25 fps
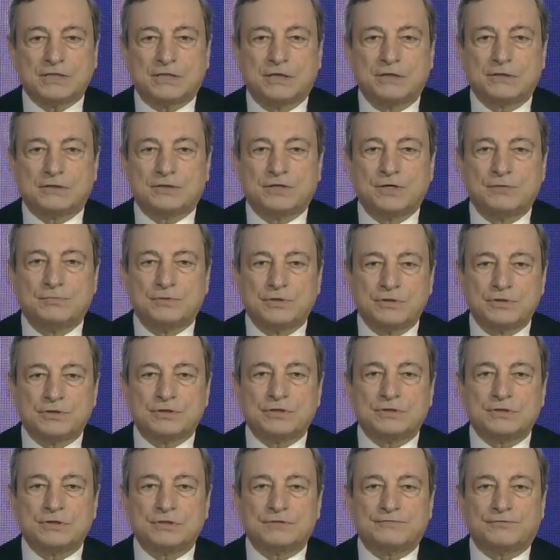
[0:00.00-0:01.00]

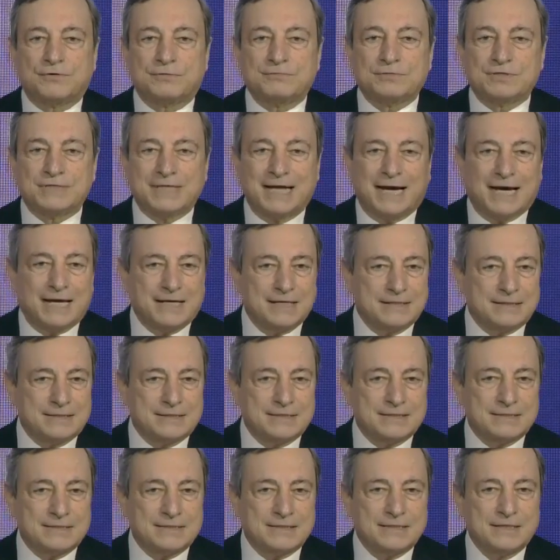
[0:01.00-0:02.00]
contributions from
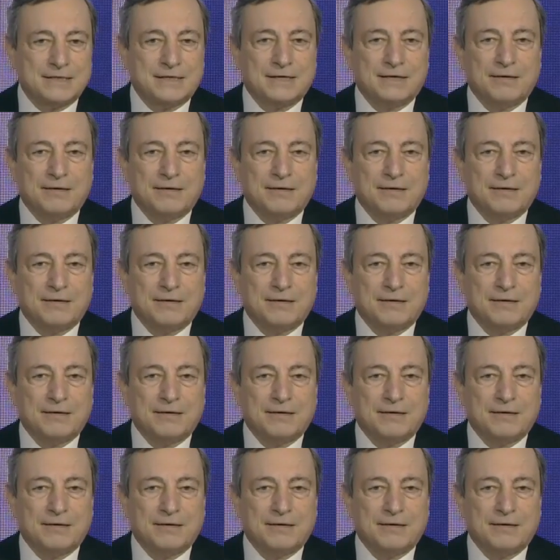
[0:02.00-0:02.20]
scientists,